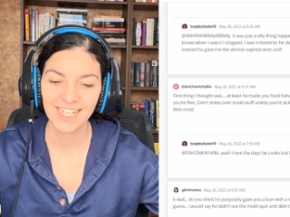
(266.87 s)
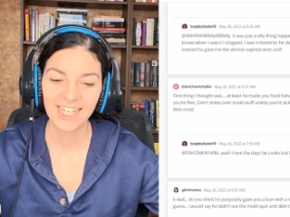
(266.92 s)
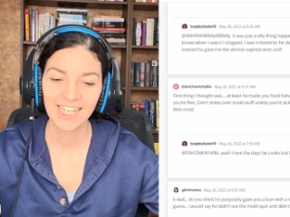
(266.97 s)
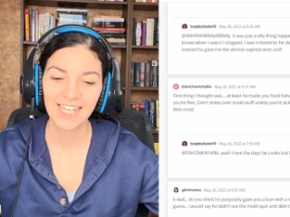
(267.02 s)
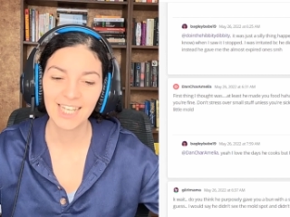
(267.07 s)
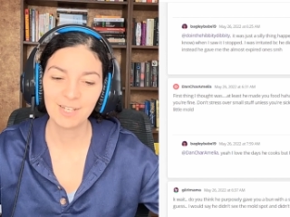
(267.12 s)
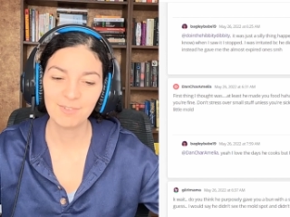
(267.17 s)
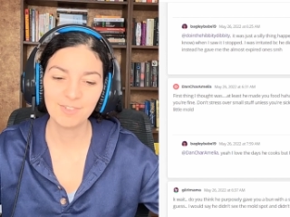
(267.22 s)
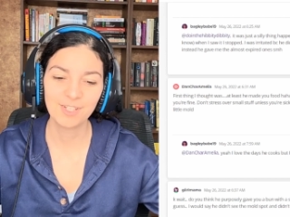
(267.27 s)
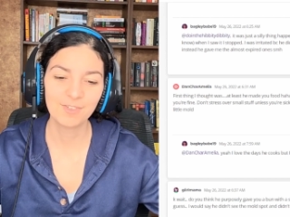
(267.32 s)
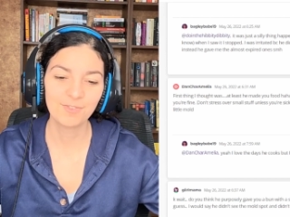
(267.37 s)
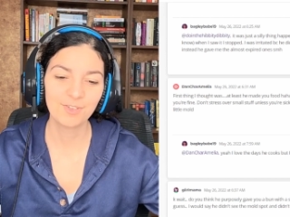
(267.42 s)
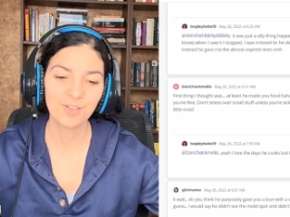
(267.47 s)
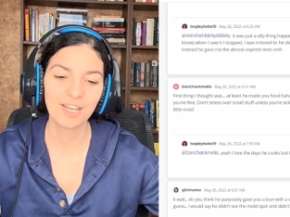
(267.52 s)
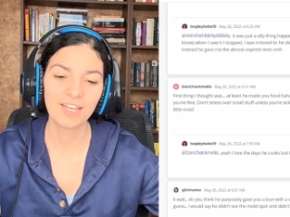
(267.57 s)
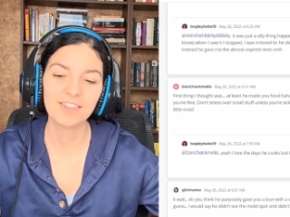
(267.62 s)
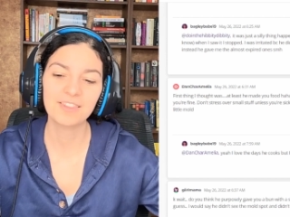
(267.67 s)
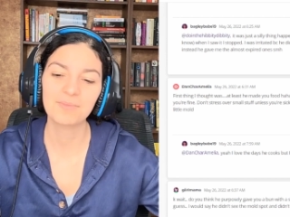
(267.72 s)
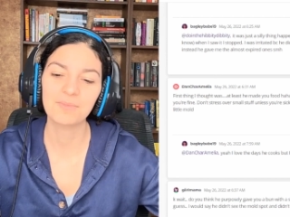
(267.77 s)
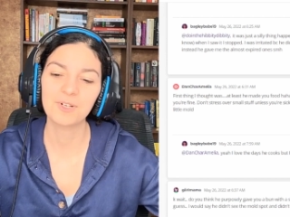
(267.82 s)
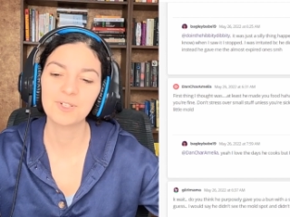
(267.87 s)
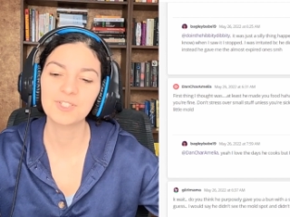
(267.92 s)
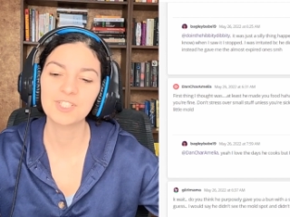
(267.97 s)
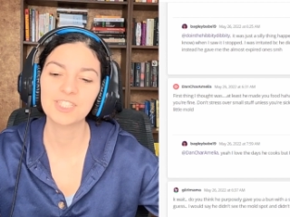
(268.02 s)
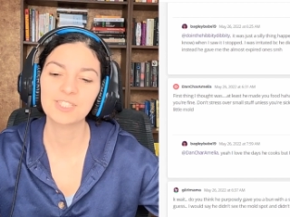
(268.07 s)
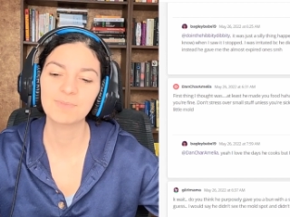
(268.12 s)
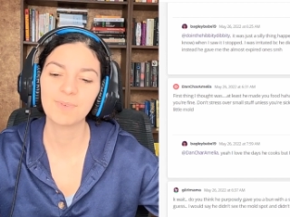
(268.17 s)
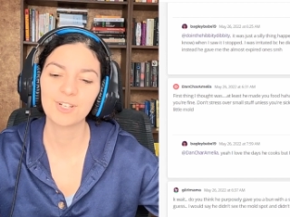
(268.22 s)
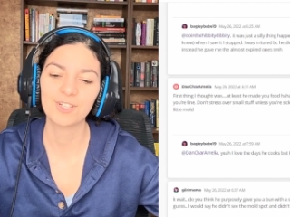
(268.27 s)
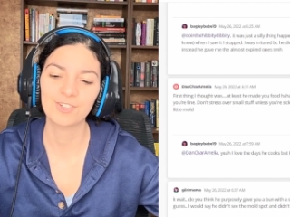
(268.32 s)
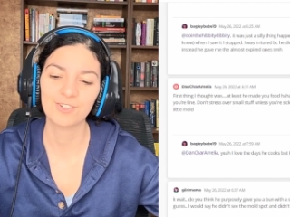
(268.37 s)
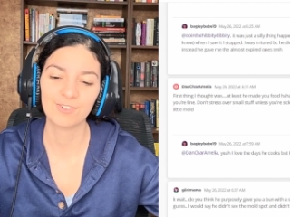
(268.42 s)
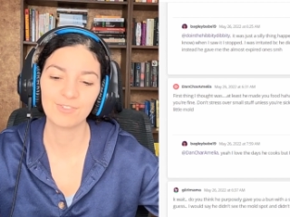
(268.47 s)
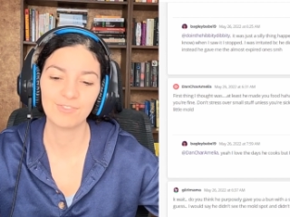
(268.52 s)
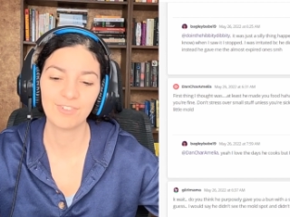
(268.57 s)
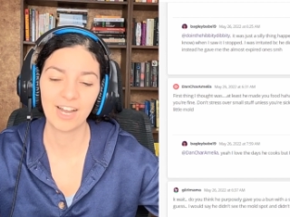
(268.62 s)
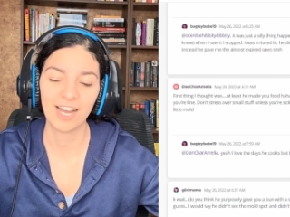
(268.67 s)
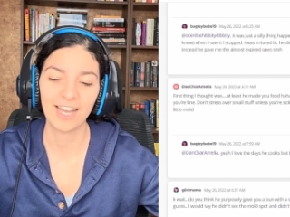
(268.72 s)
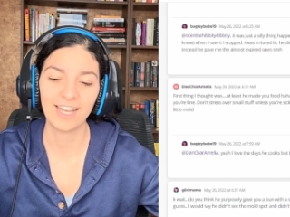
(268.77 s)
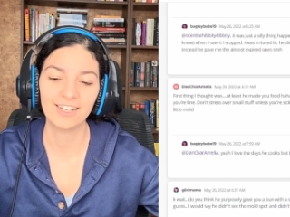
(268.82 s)
Even if you ate the moldy spot, you're
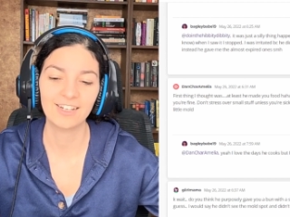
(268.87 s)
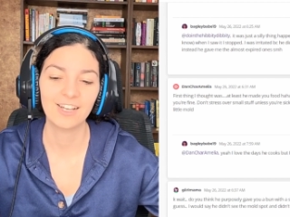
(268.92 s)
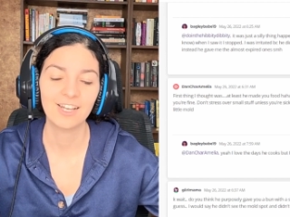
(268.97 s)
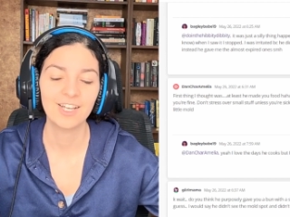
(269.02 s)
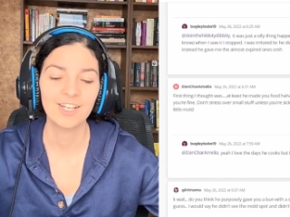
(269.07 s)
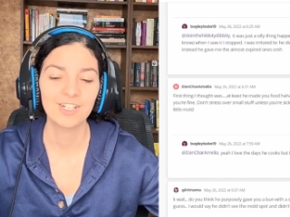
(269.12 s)
fine.